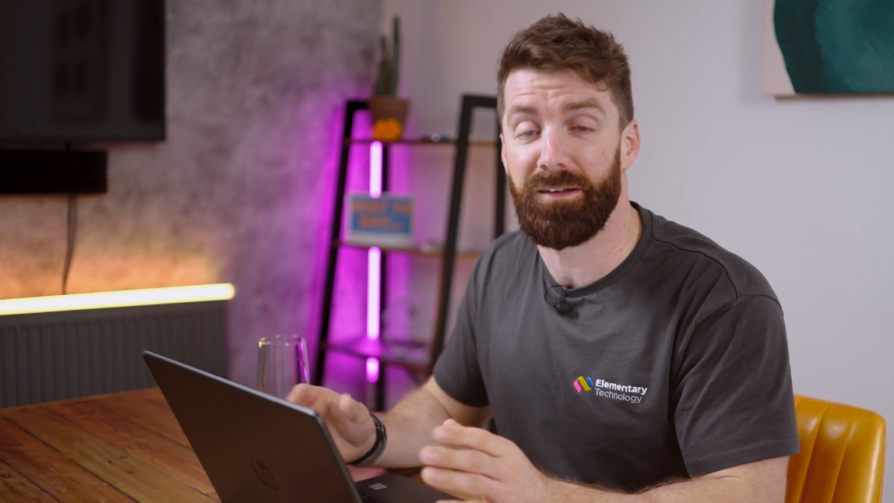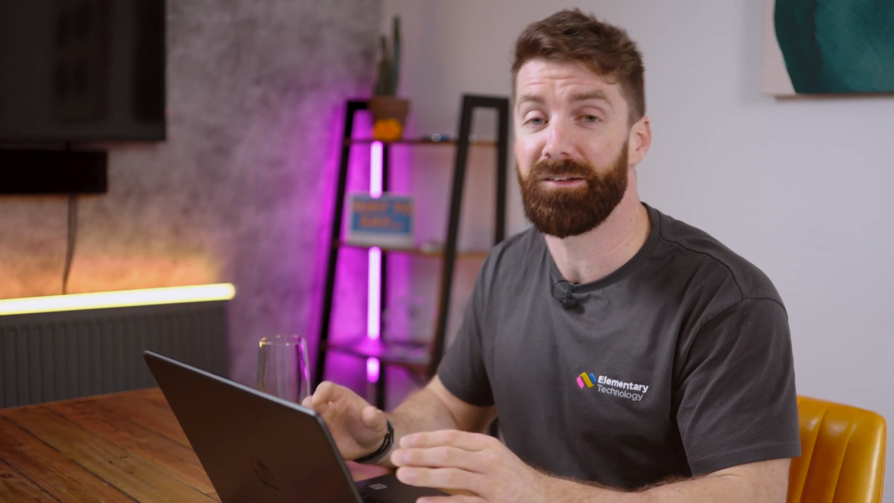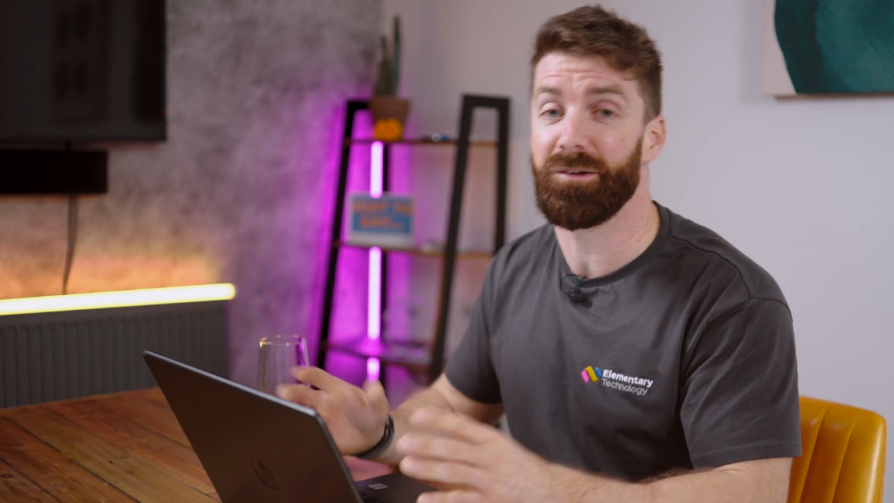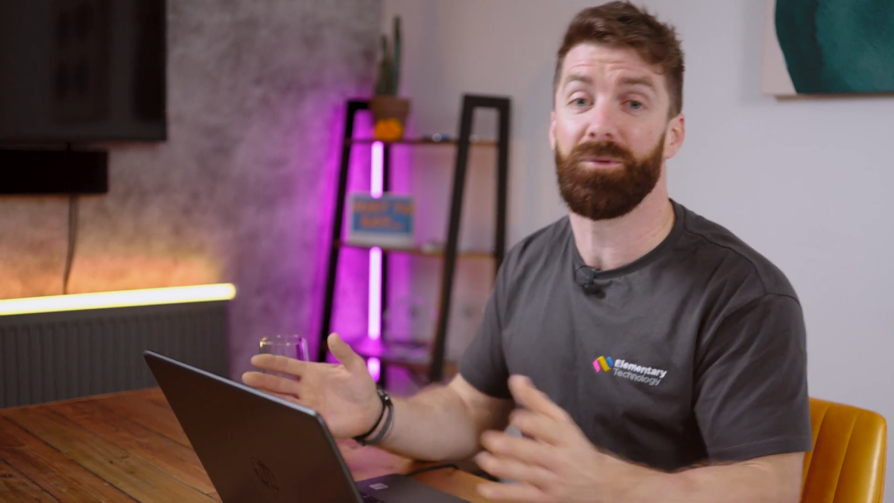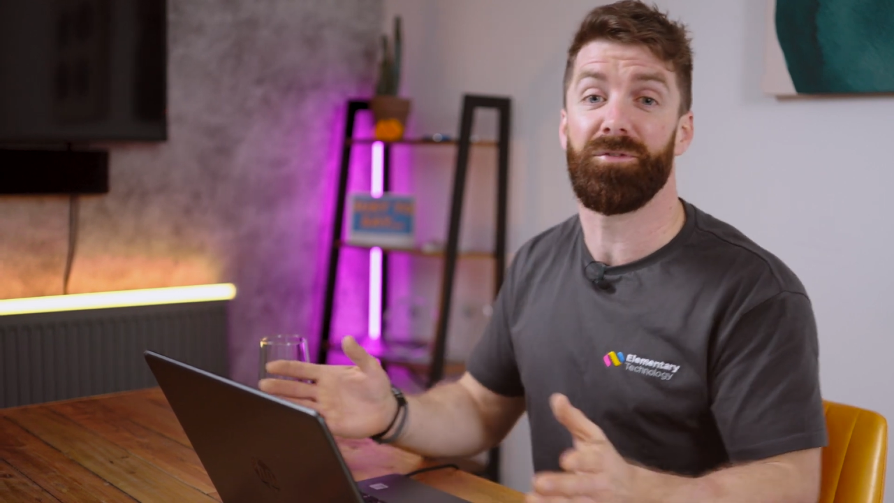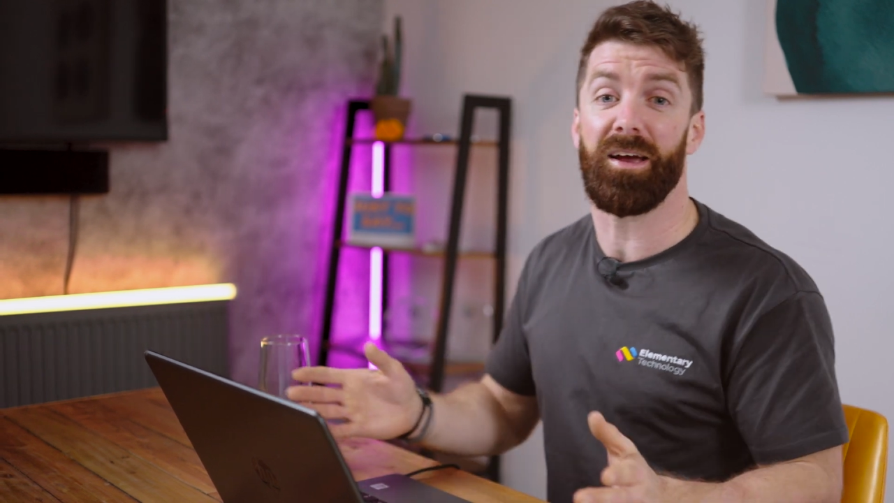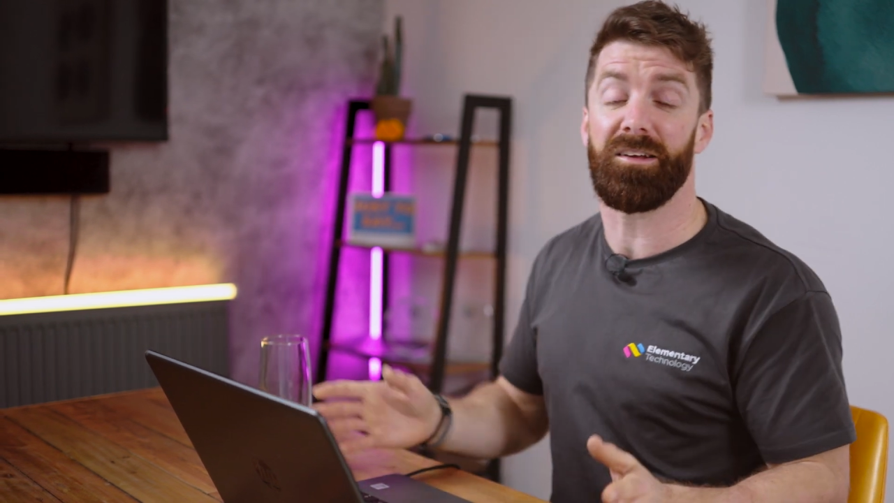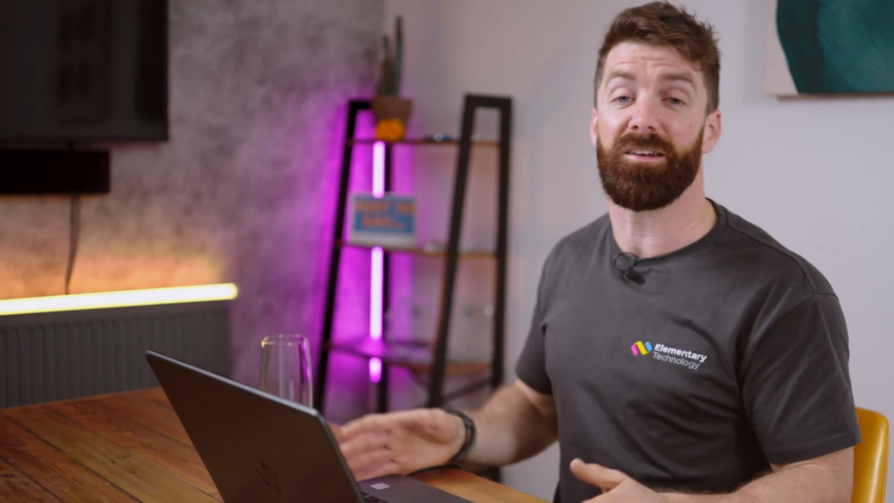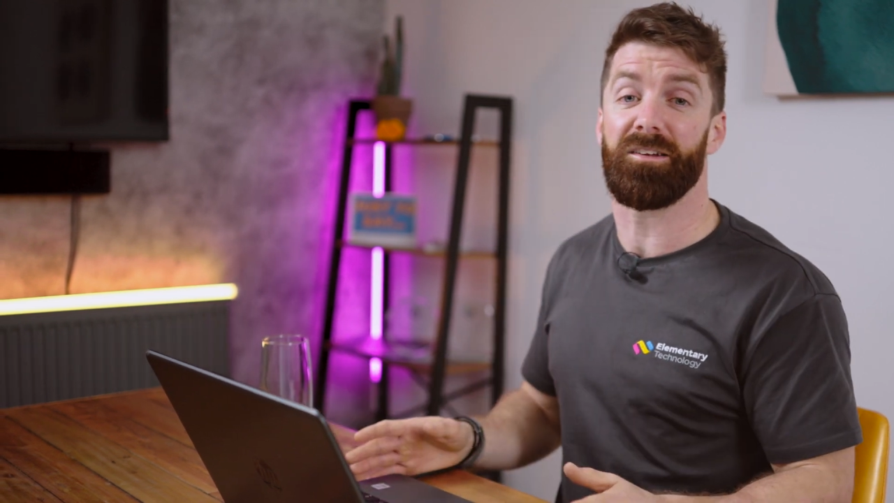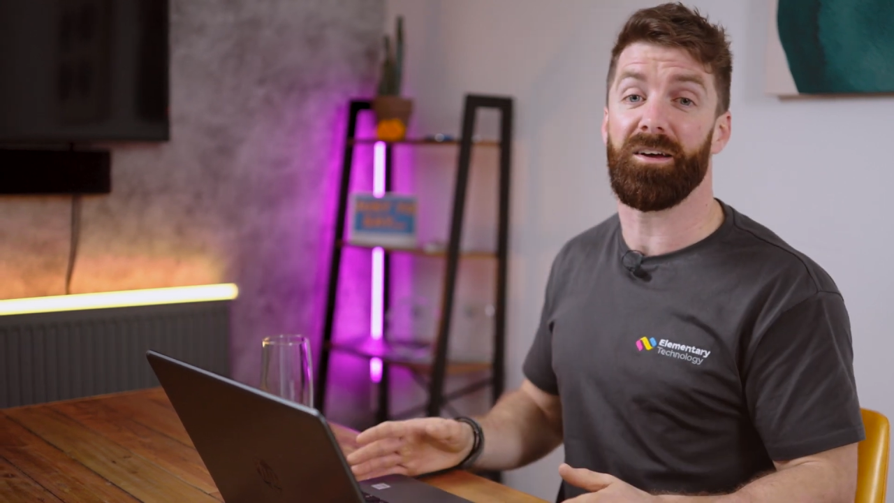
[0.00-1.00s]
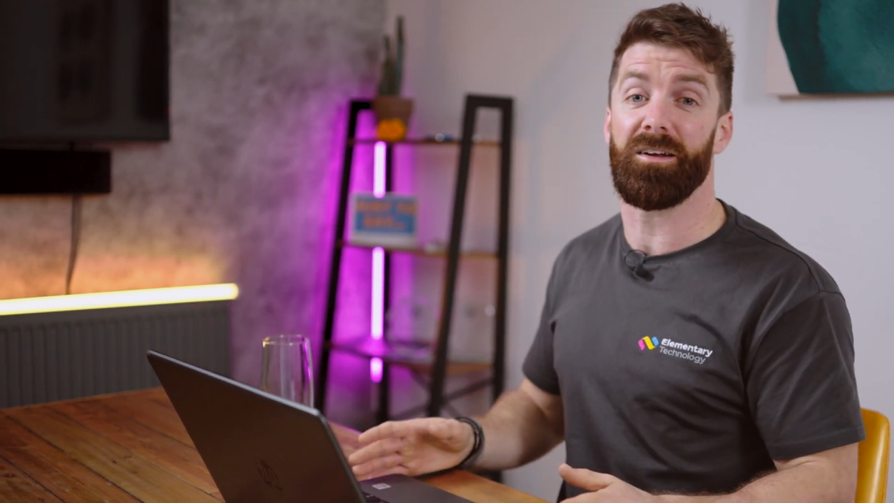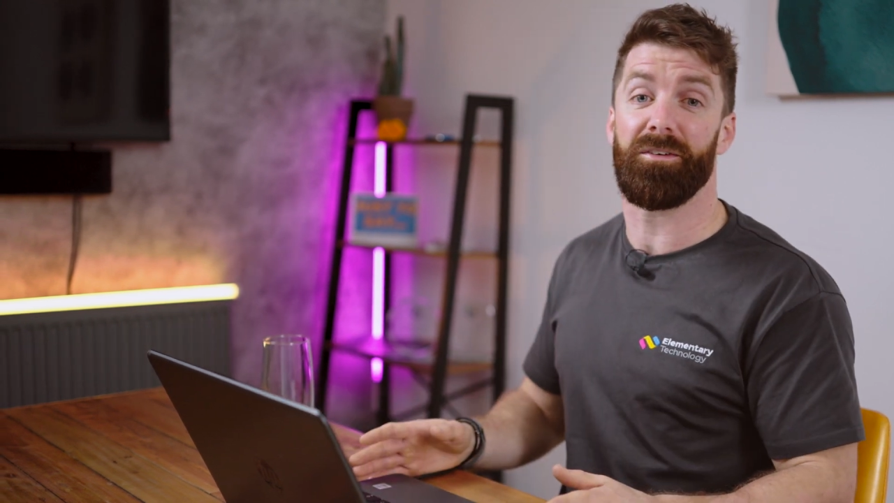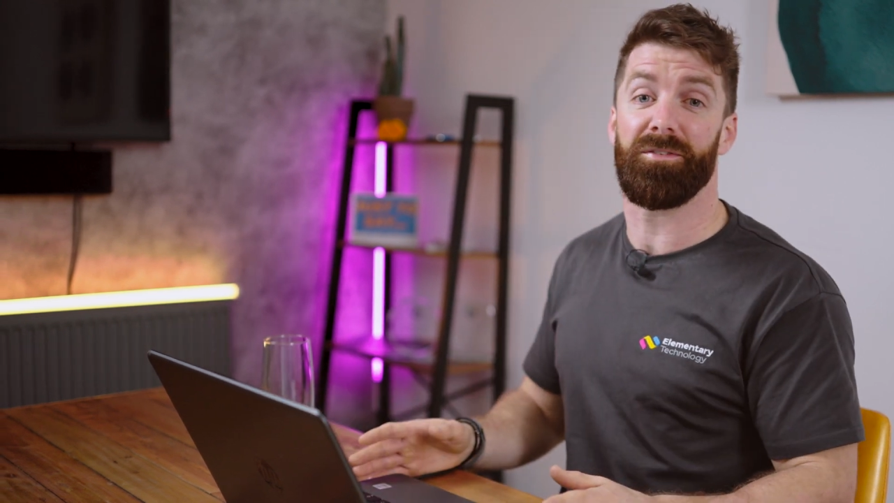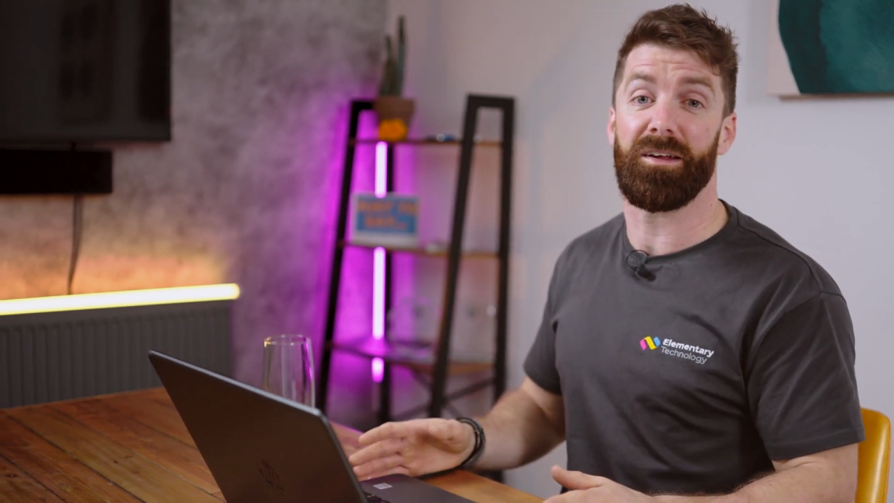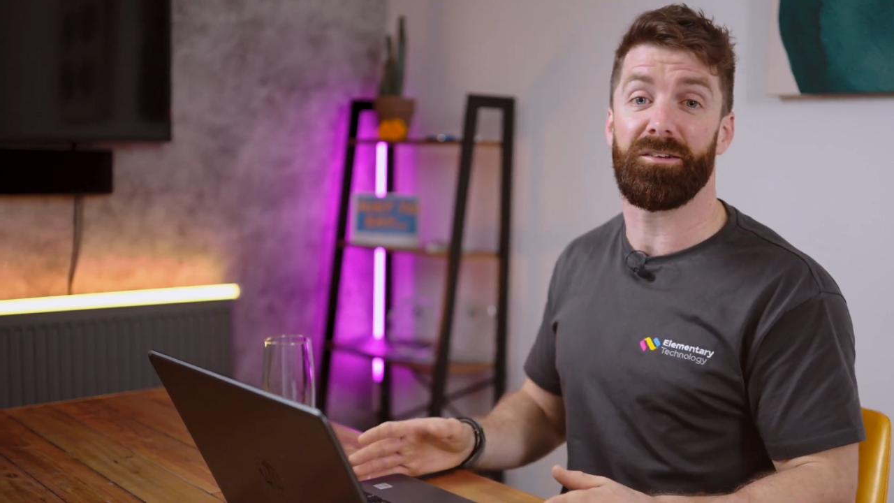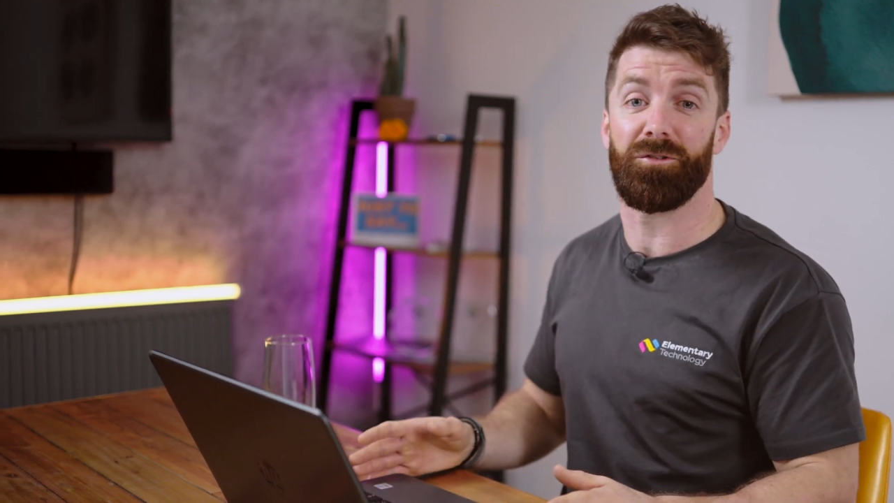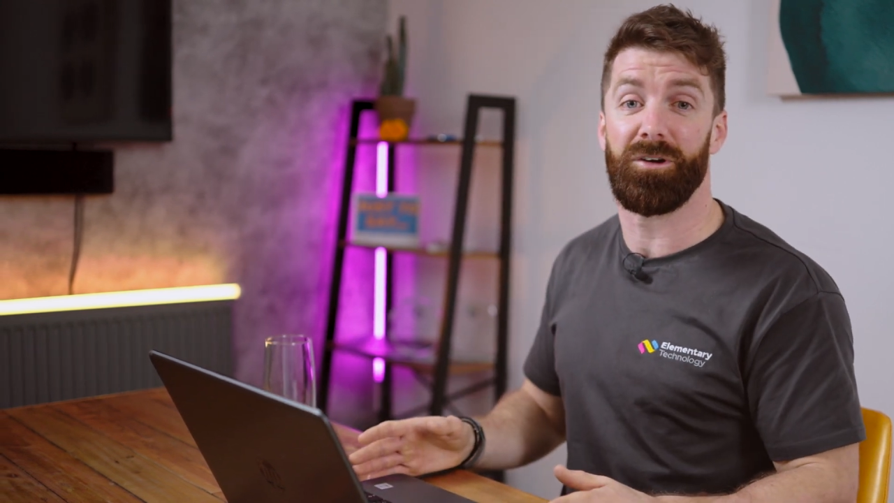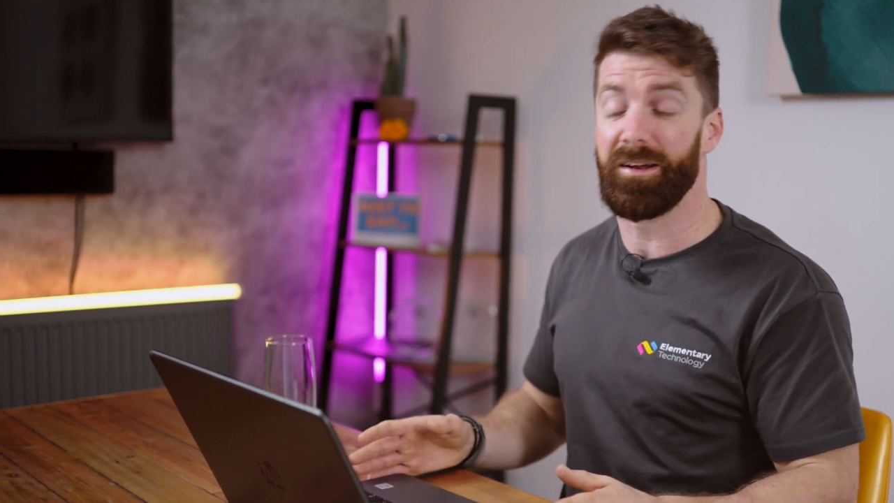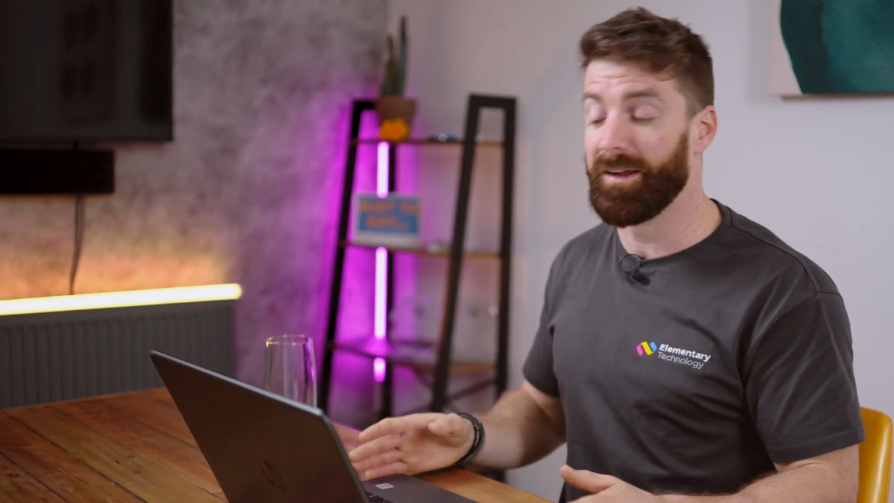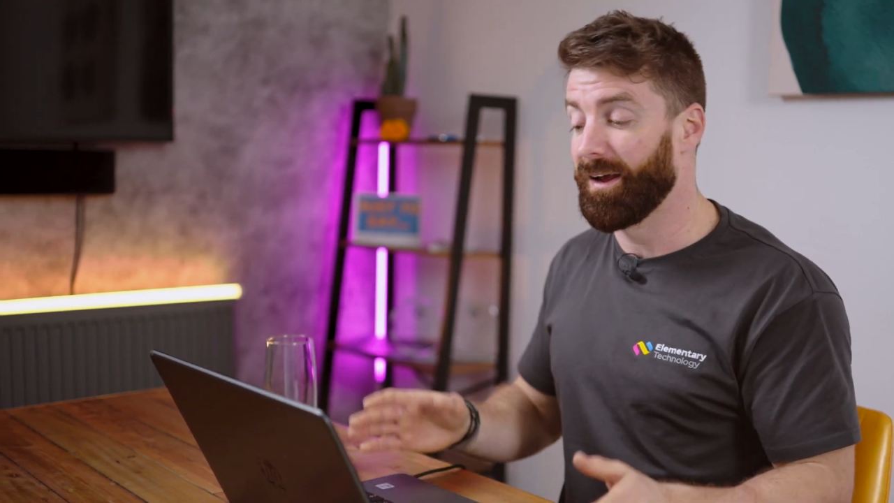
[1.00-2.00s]
Someone forgets to turn off their
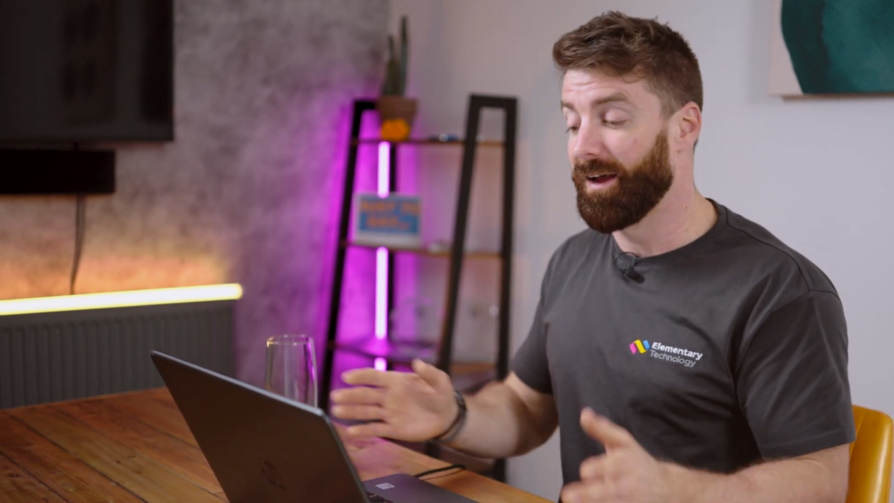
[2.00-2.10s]
screen